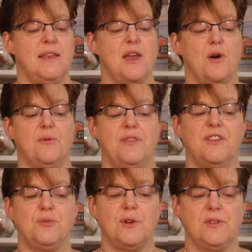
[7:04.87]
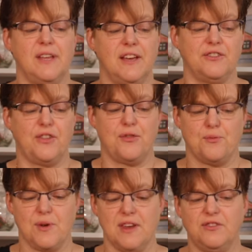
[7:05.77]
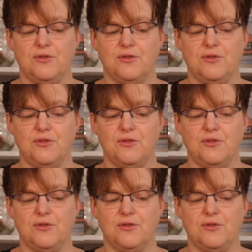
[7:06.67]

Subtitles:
Now this one only has 3